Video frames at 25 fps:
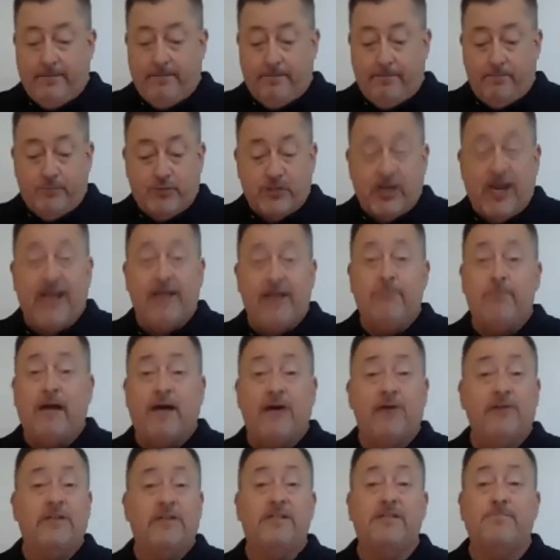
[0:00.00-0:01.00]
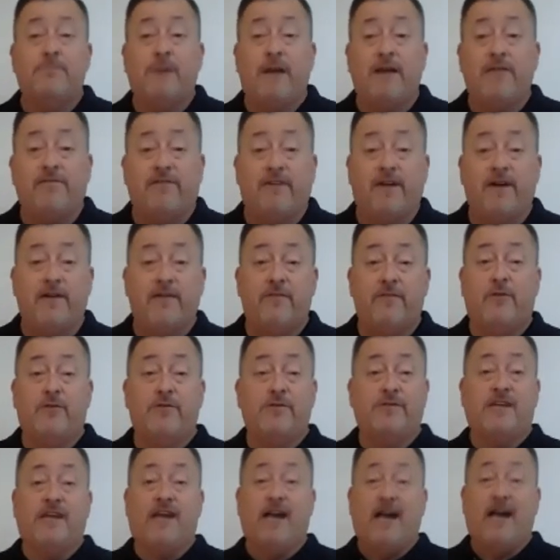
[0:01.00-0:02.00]
chain mount is by far the
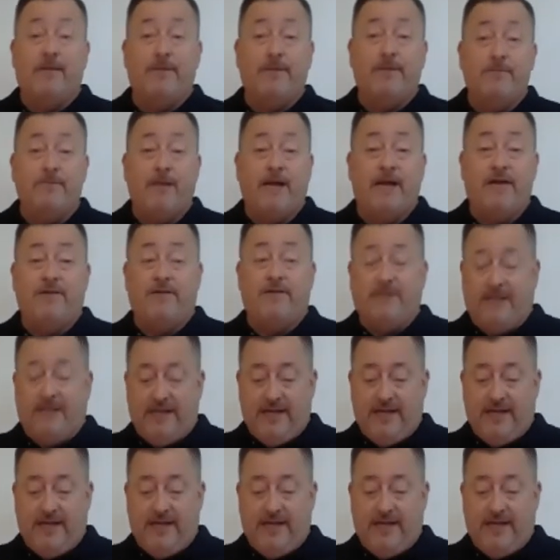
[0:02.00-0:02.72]
most common mount,